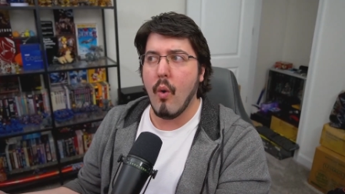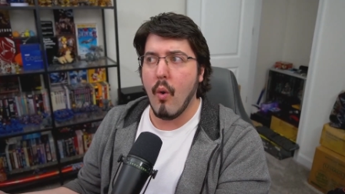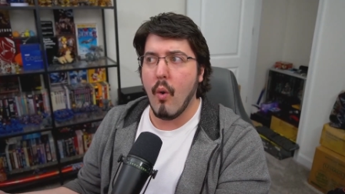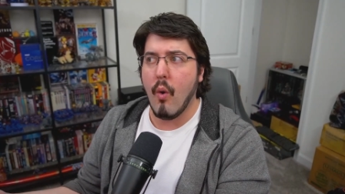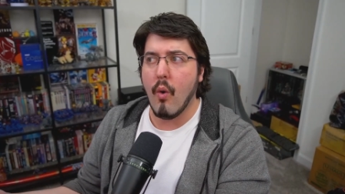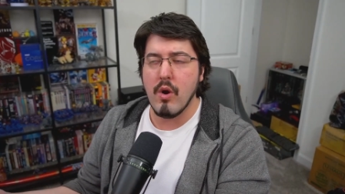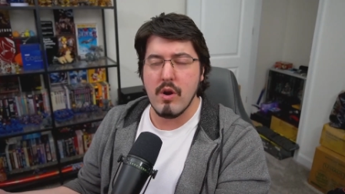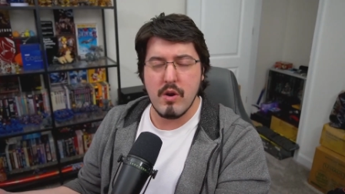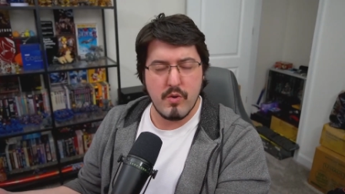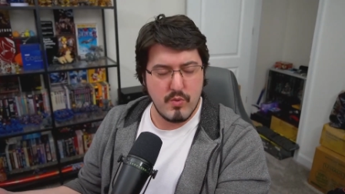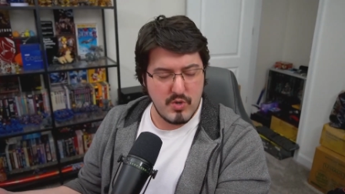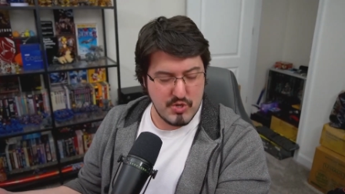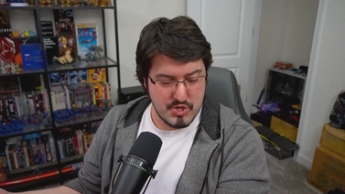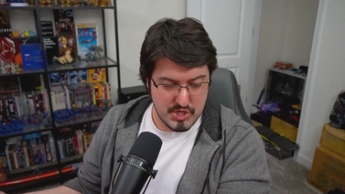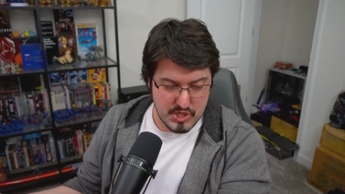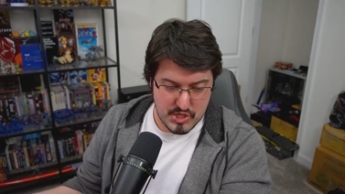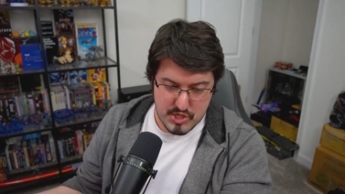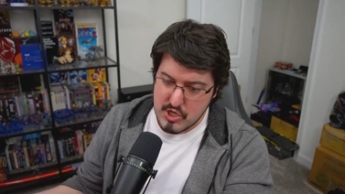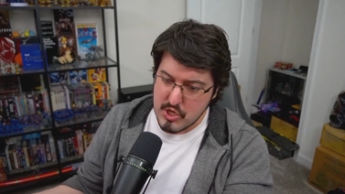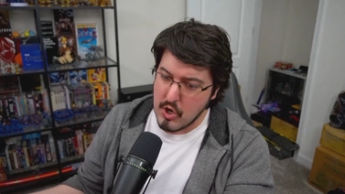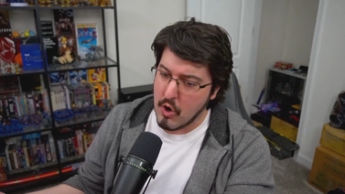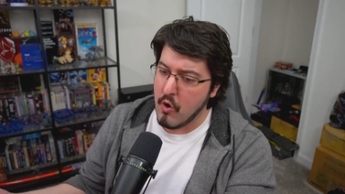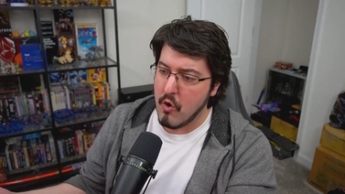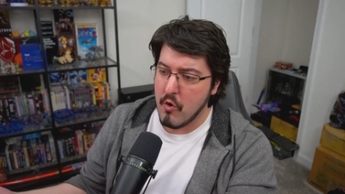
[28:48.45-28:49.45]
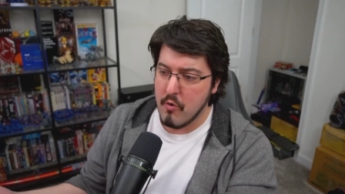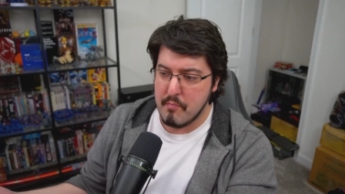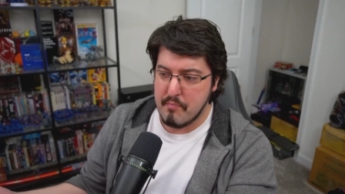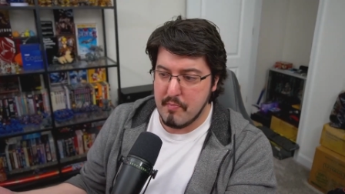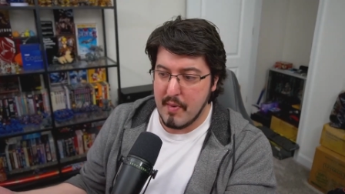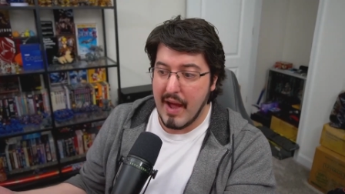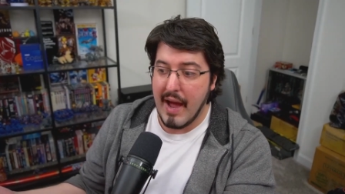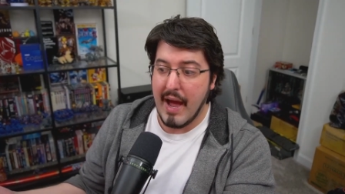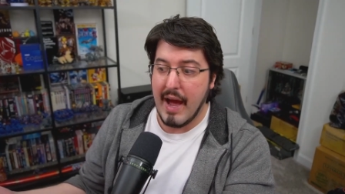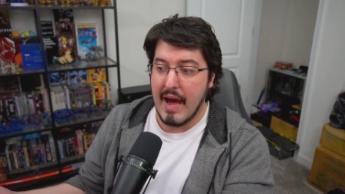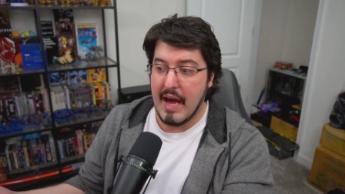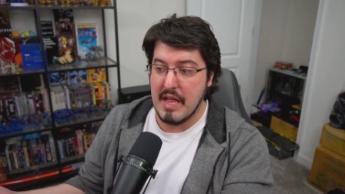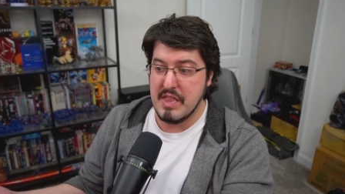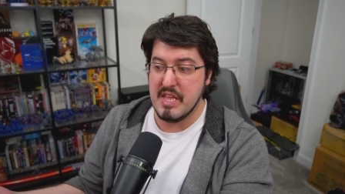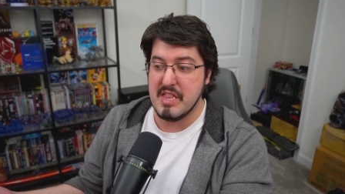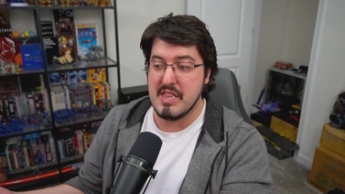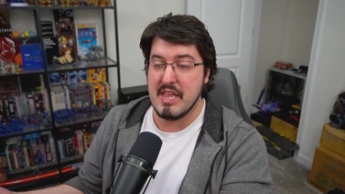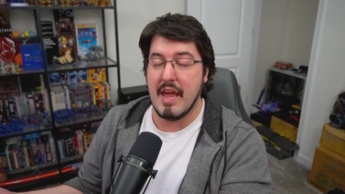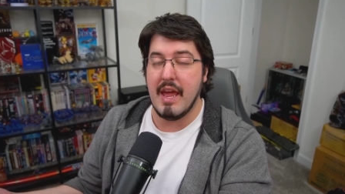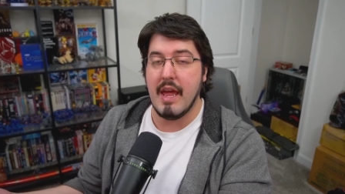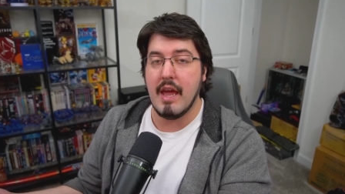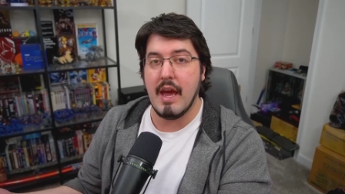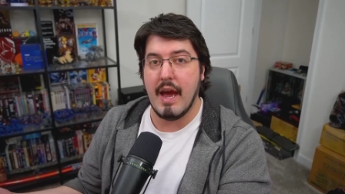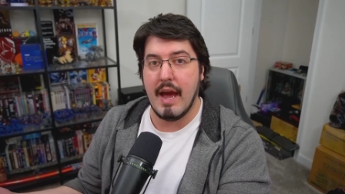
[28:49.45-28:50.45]
or it was so bad that
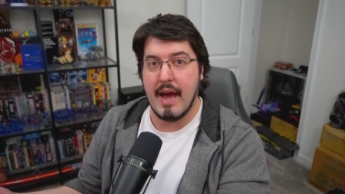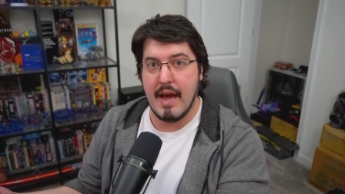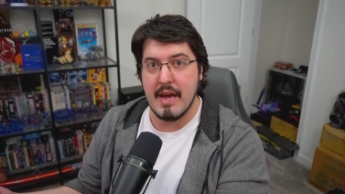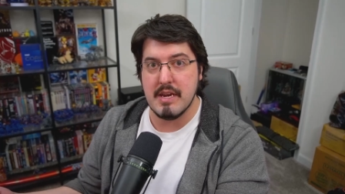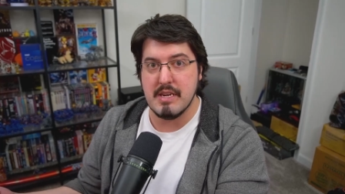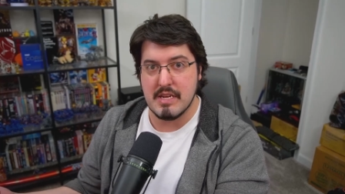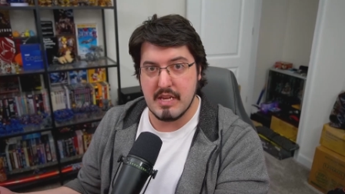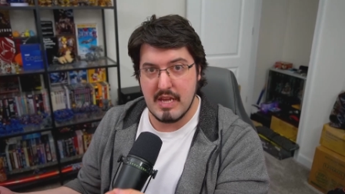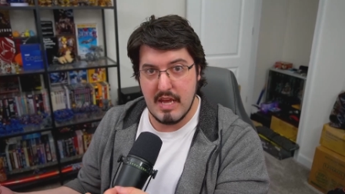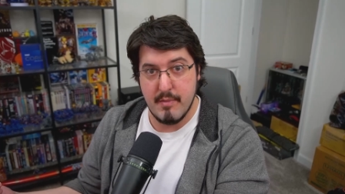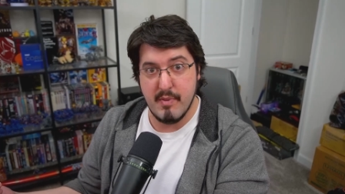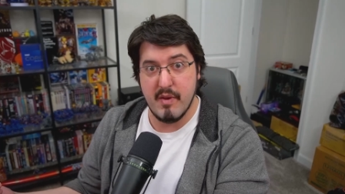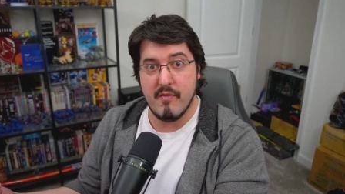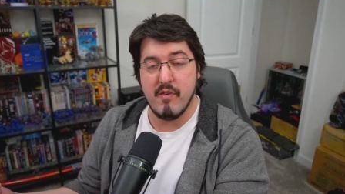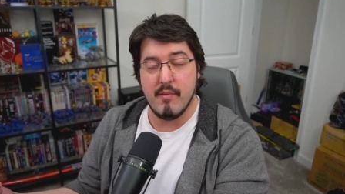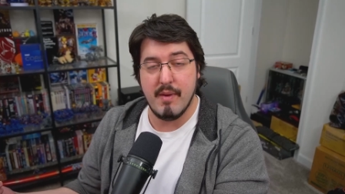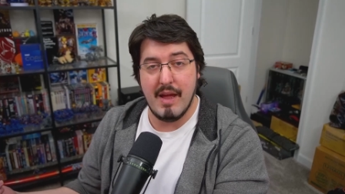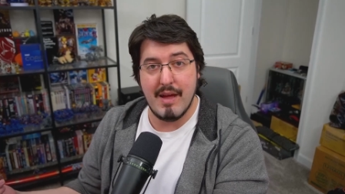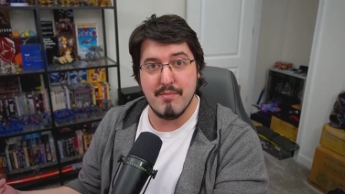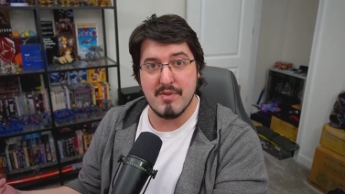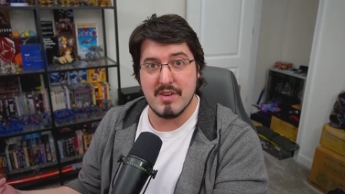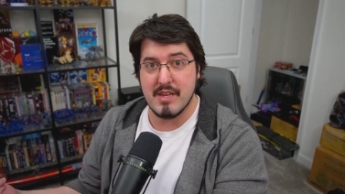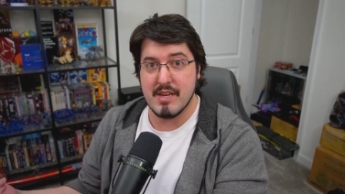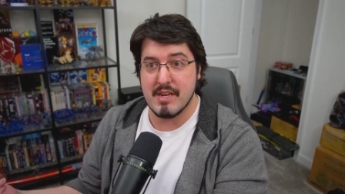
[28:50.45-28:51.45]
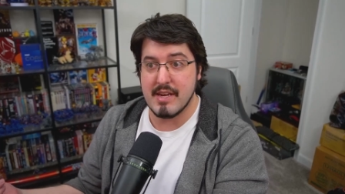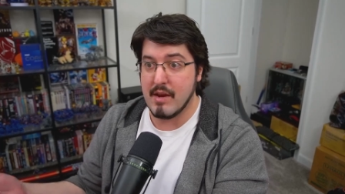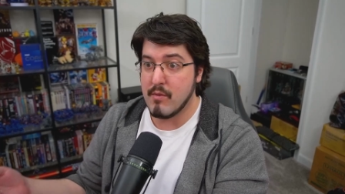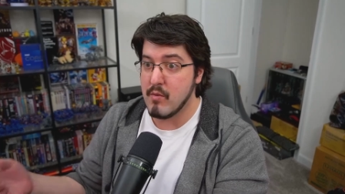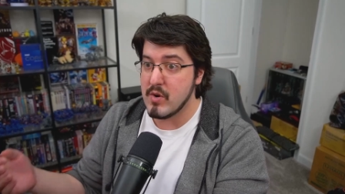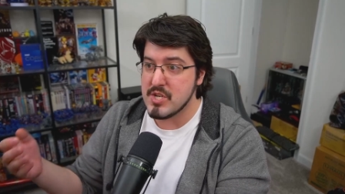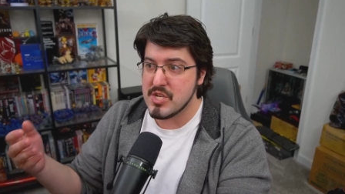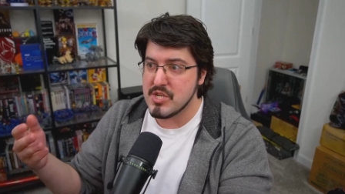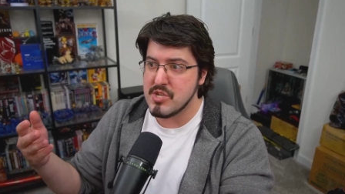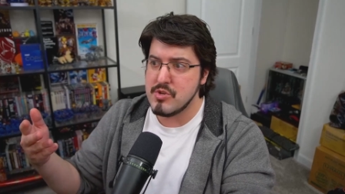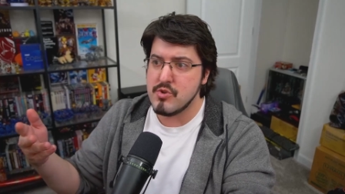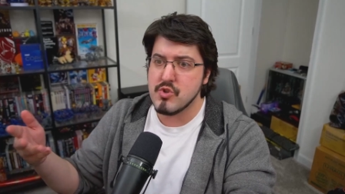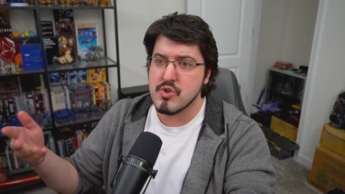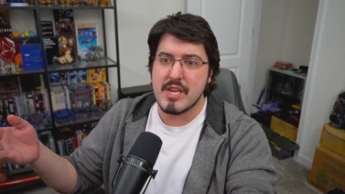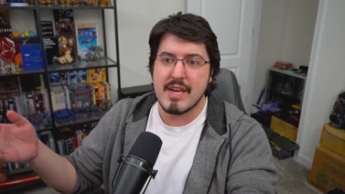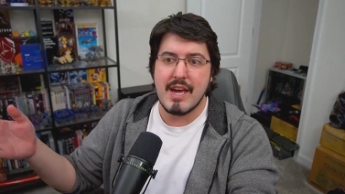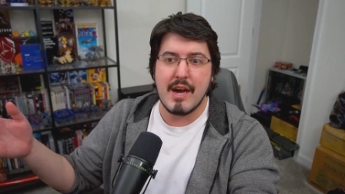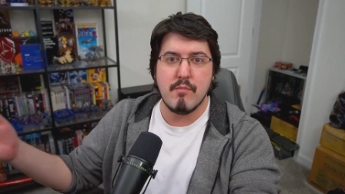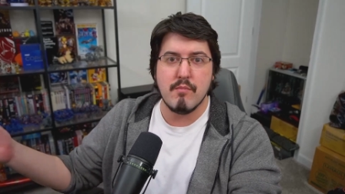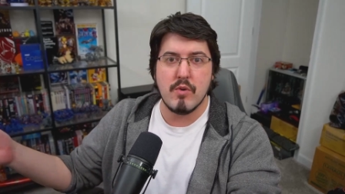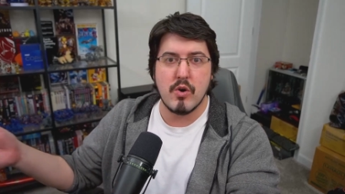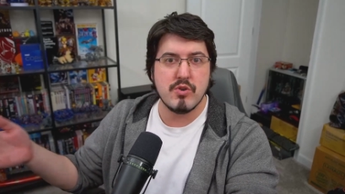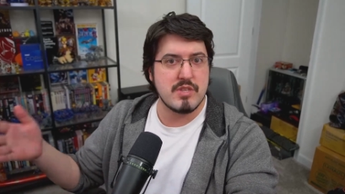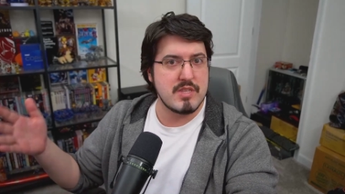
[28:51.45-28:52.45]
they had to keep it from happening again, which is usually
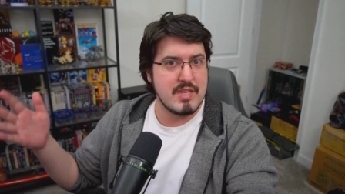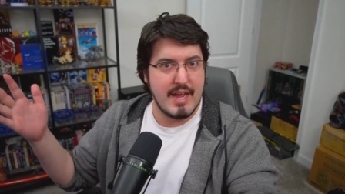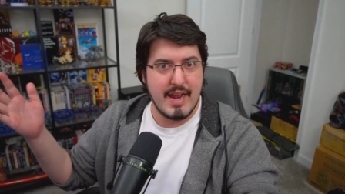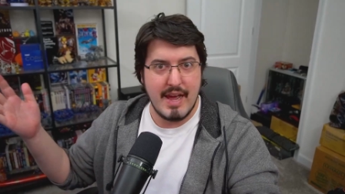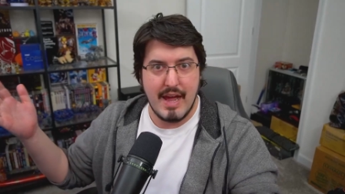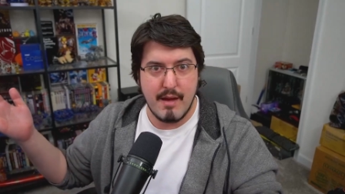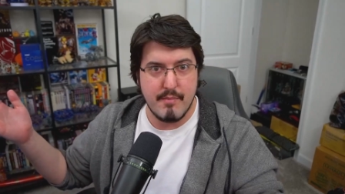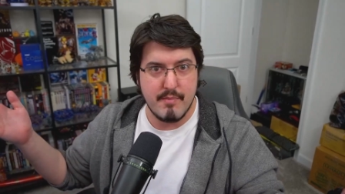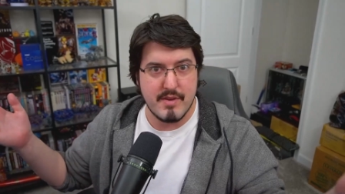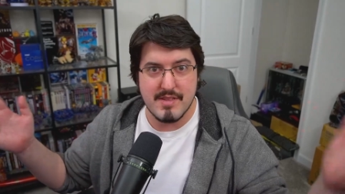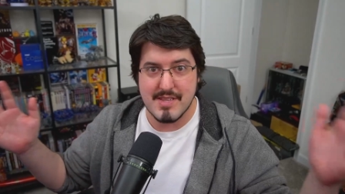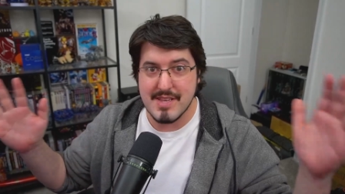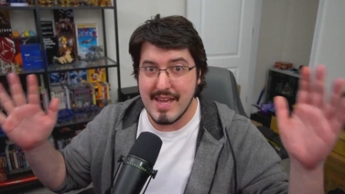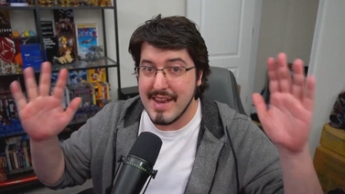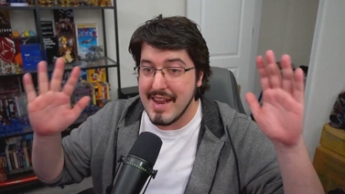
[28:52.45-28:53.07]
how most of that happens.